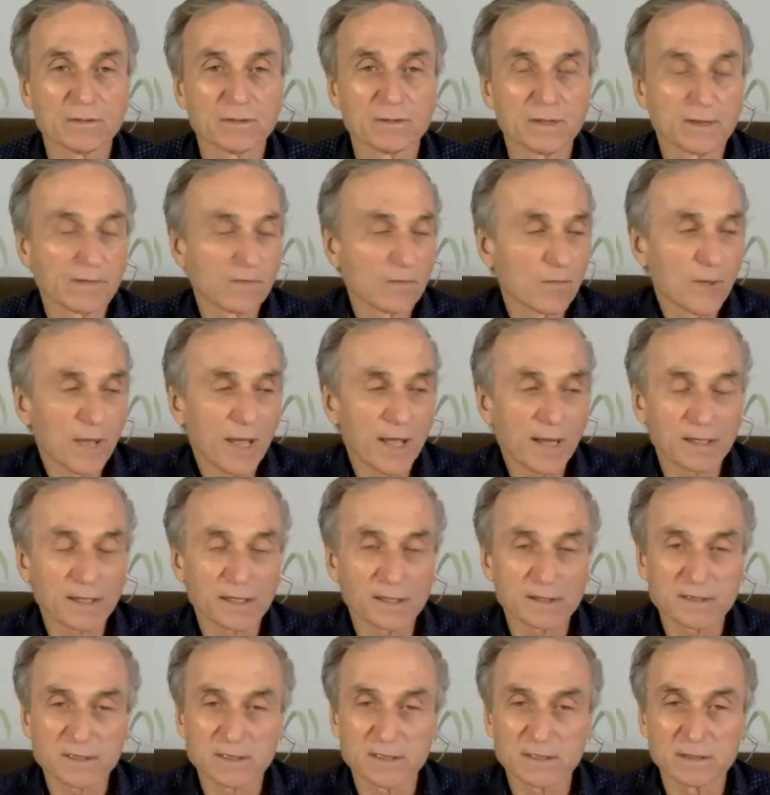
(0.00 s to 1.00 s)
Never
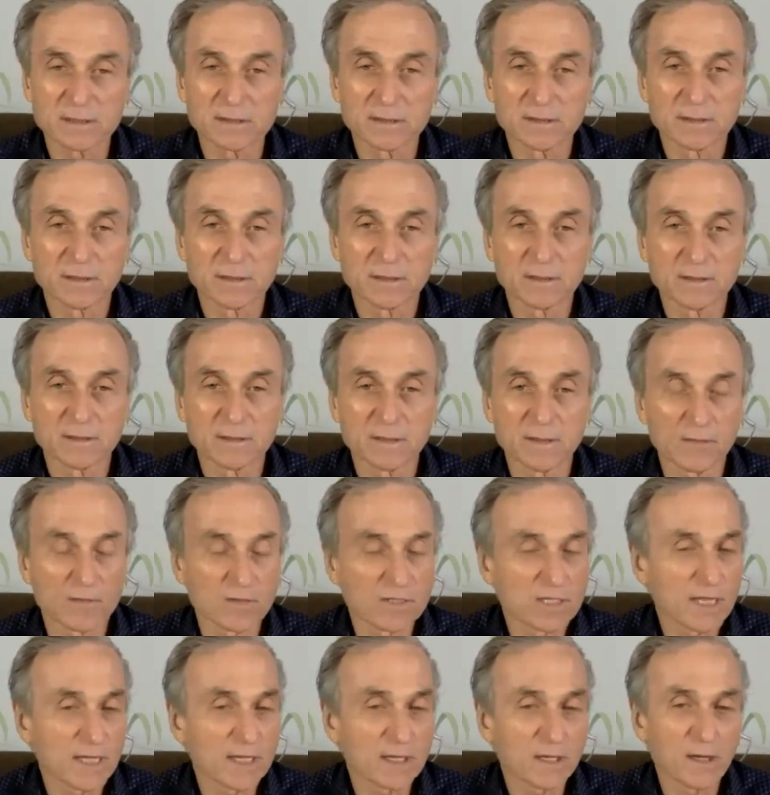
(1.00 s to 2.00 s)
backlisted, never
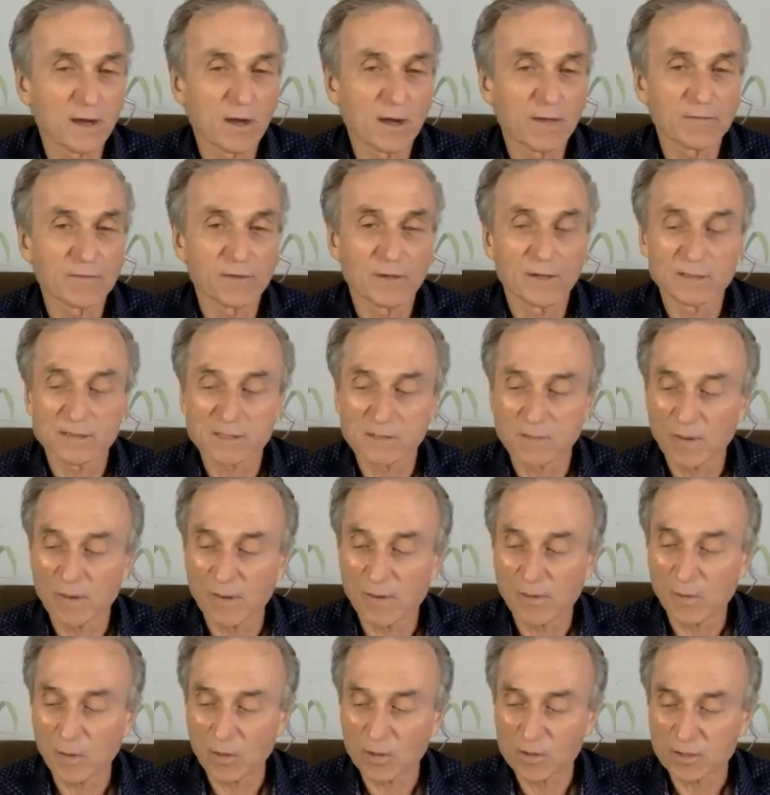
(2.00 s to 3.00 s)
taken off. Uh, some of
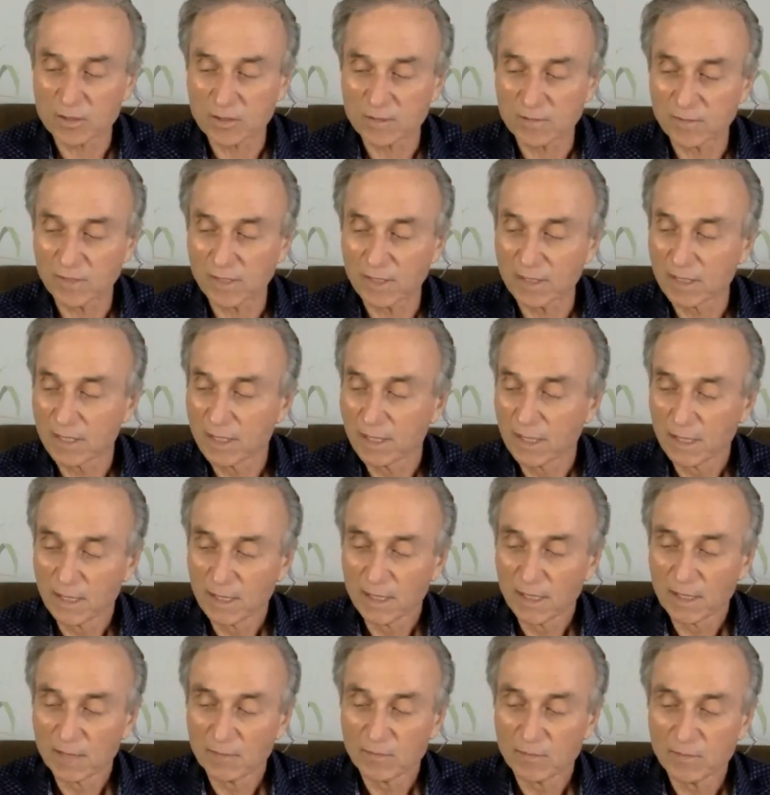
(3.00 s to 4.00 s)
my books have, uh,
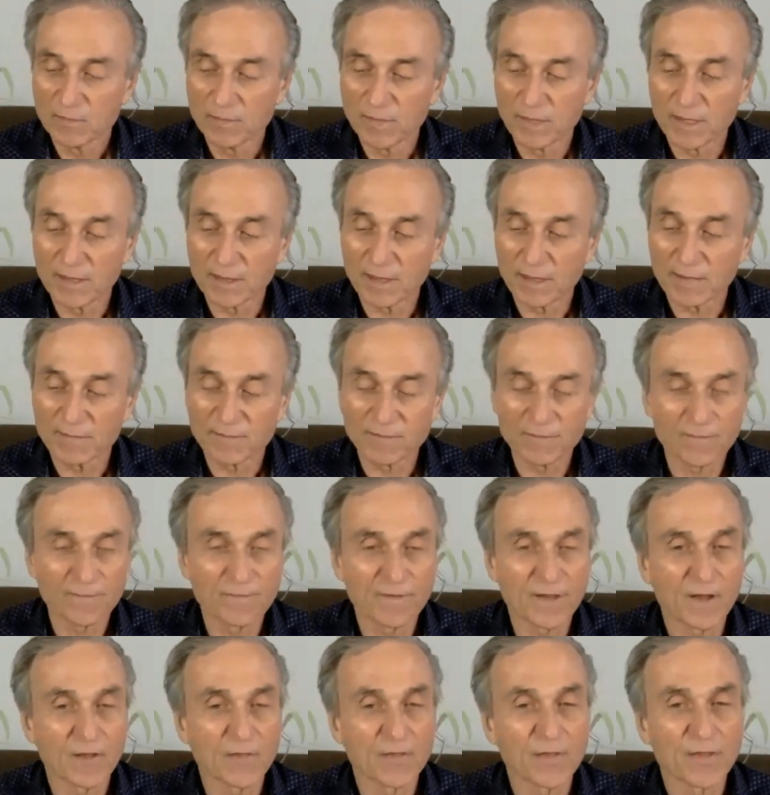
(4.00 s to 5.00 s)
they, they
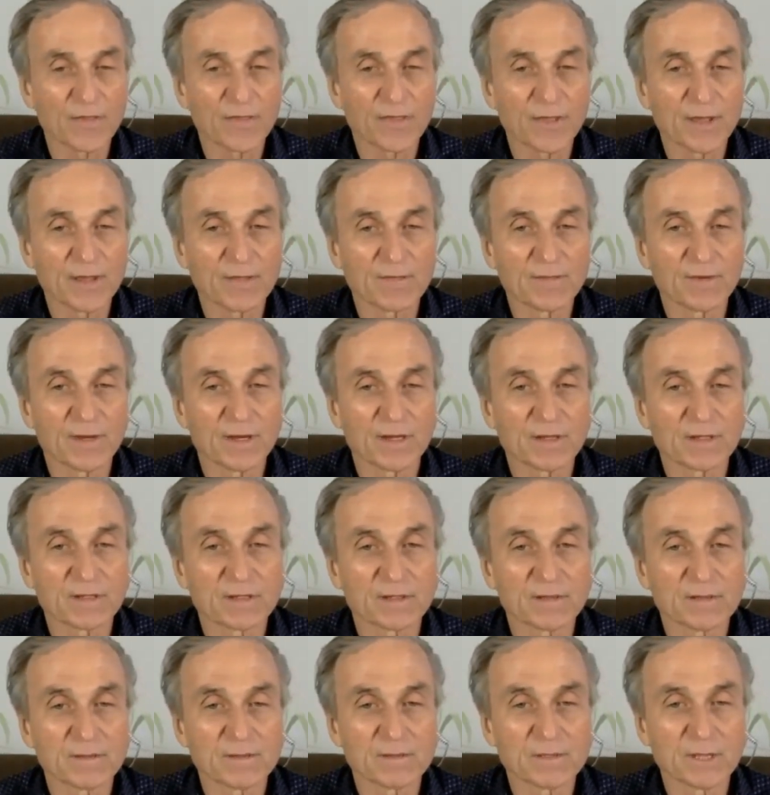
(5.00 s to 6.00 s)
felt that they've uh,
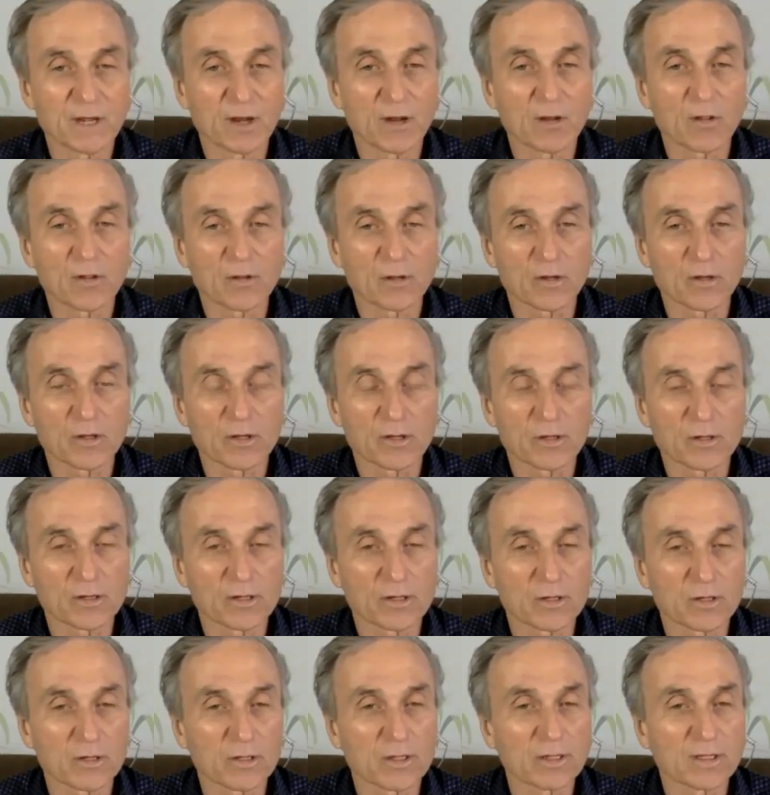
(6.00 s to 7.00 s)
done all the good they're
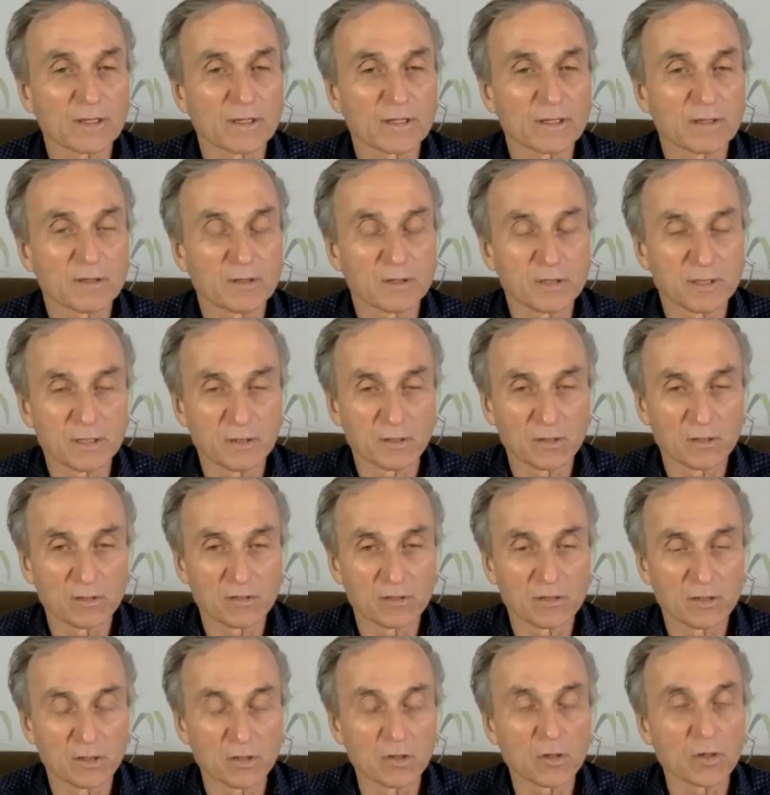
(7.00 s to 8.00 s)
going to
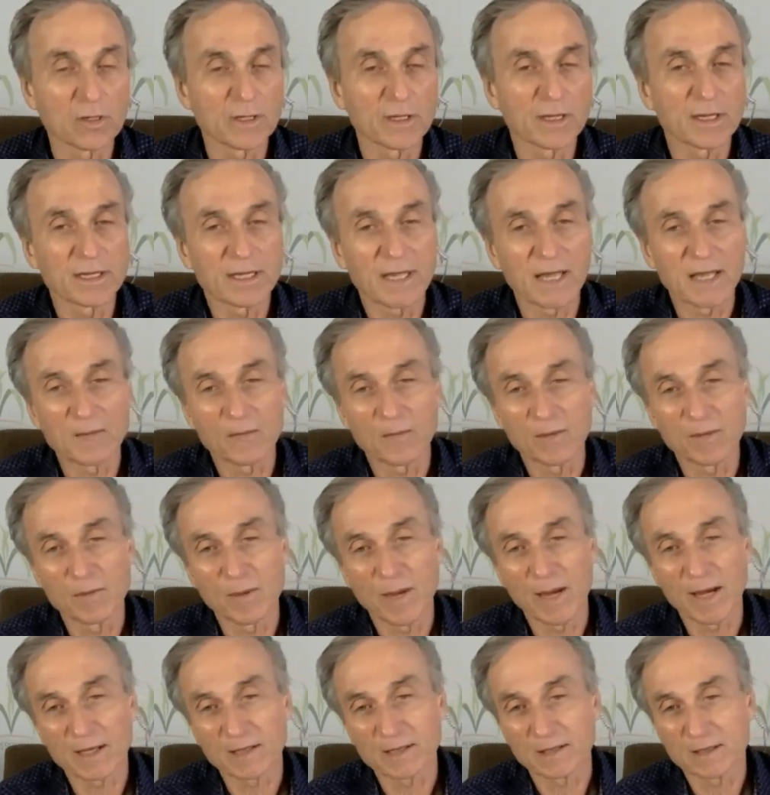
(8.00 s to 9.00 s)
do, and they gave me
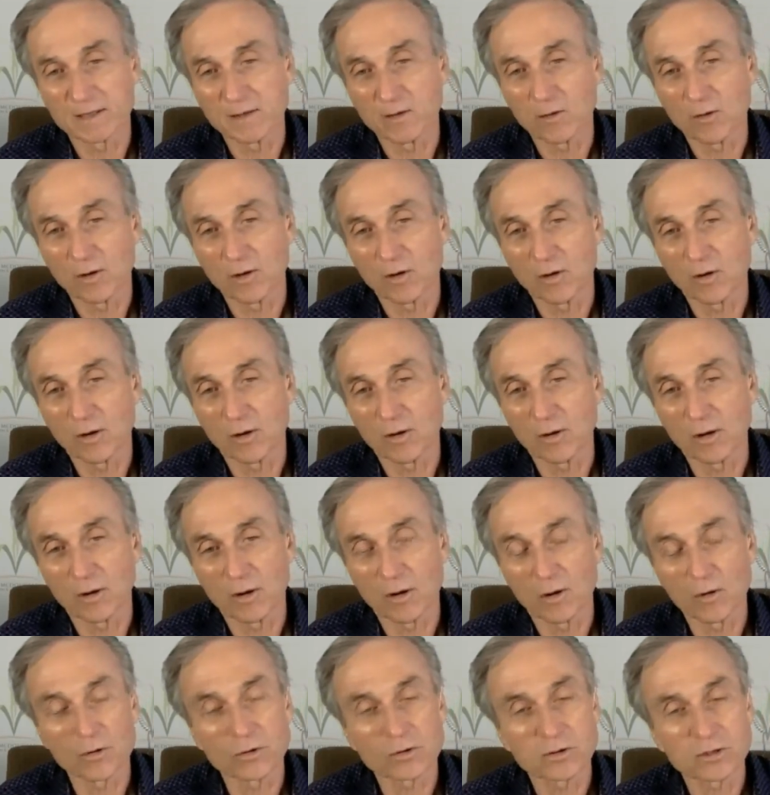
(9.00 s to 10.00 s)
back the
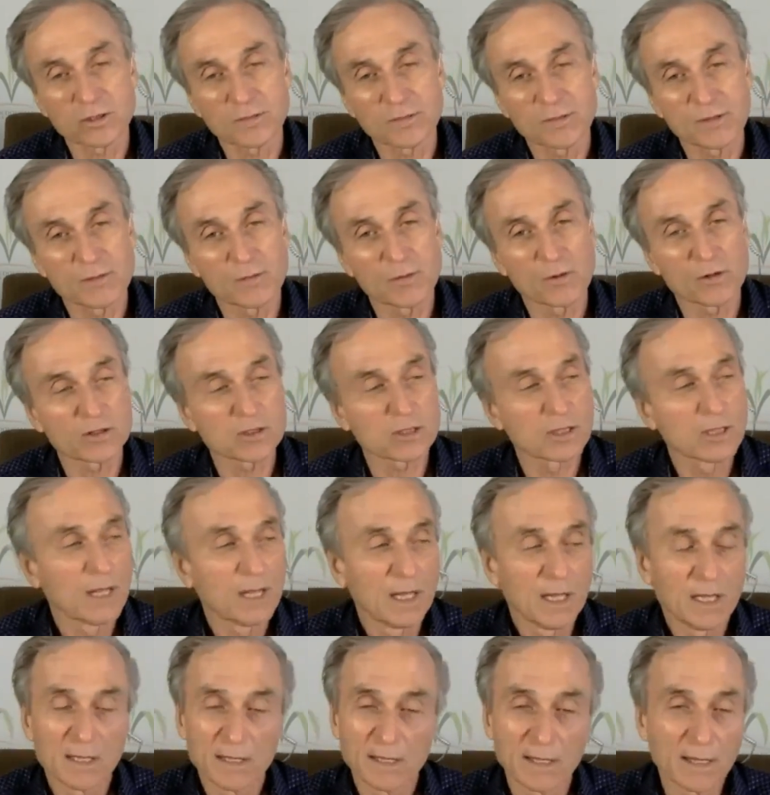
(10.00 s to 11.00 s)
ownership of the books.
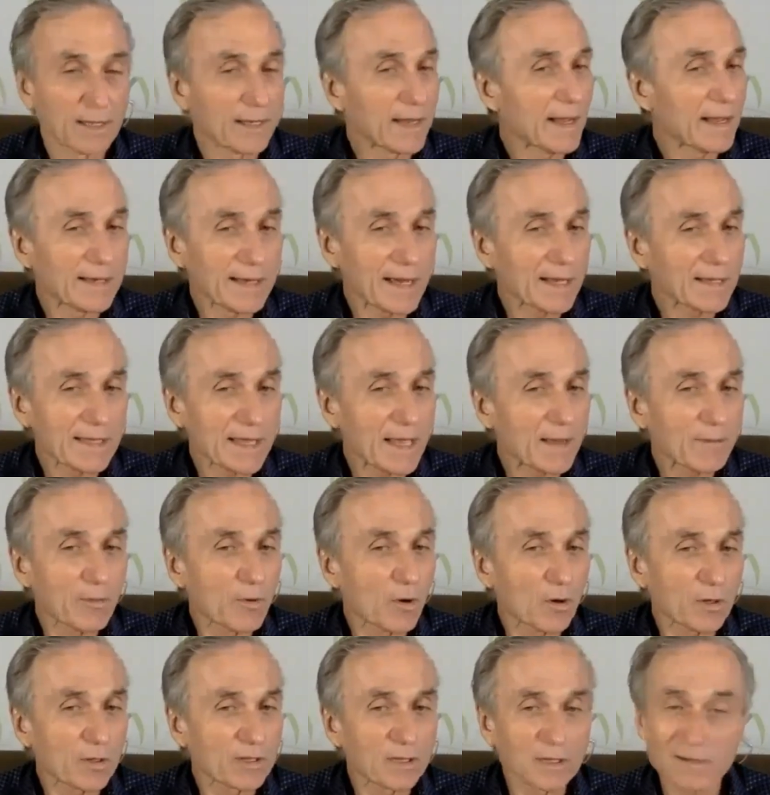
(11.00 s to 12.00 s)
That, not that
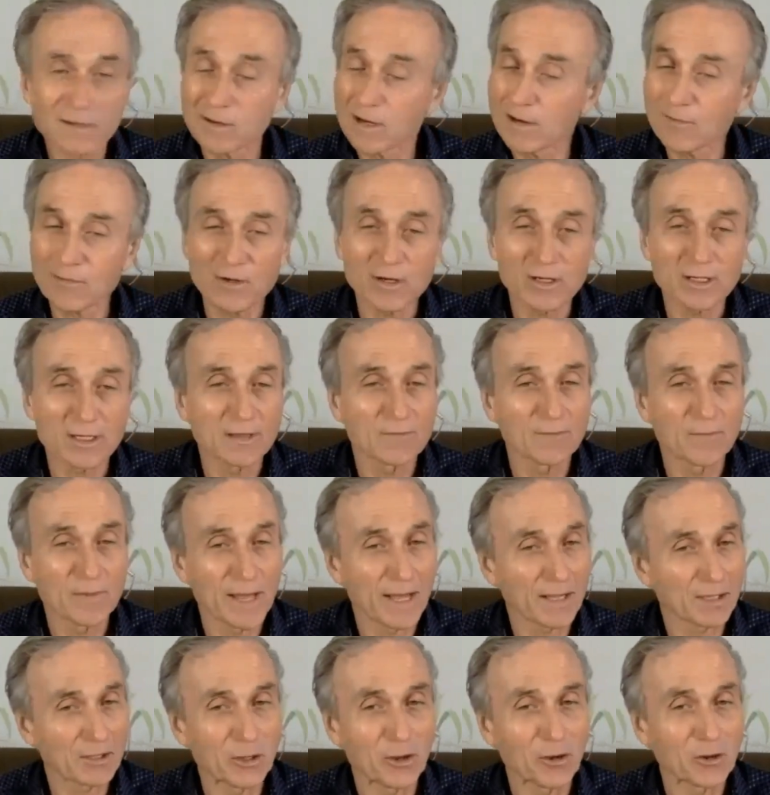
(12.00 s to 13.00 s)
book. They're never going to give
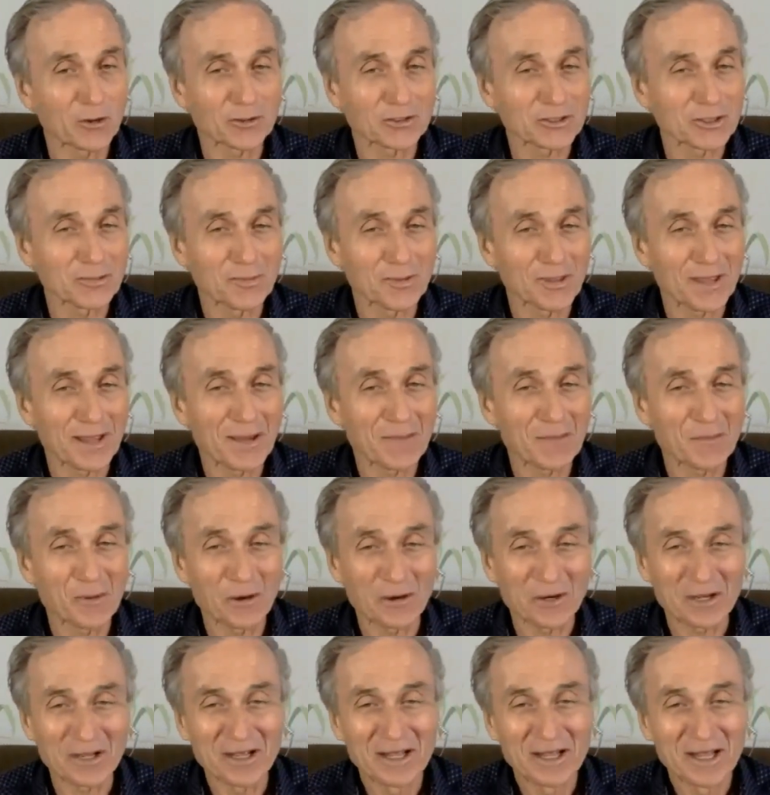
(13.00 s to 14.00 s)
back the ownership of that
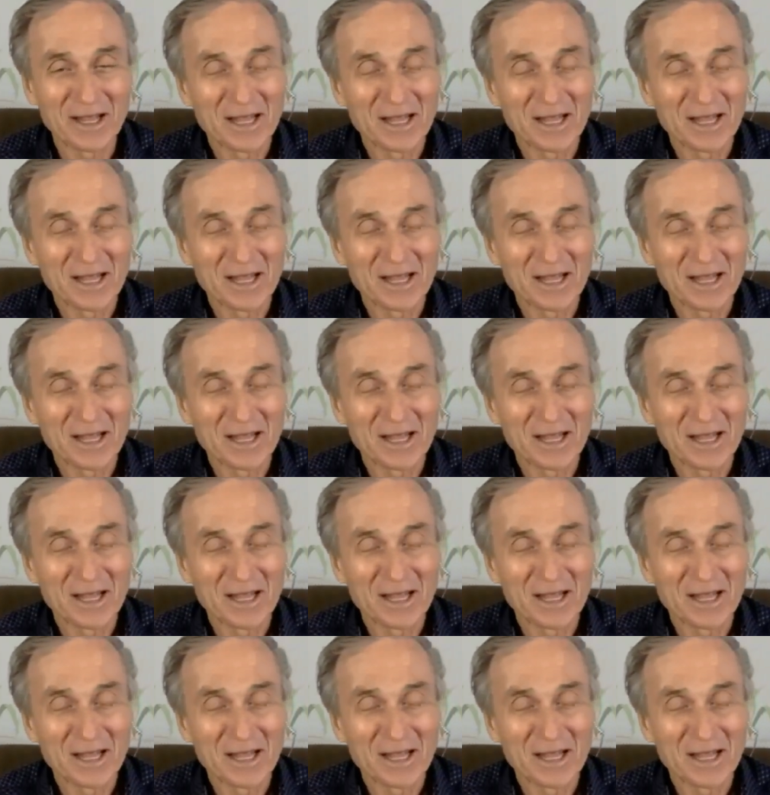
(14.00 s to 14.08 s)
book.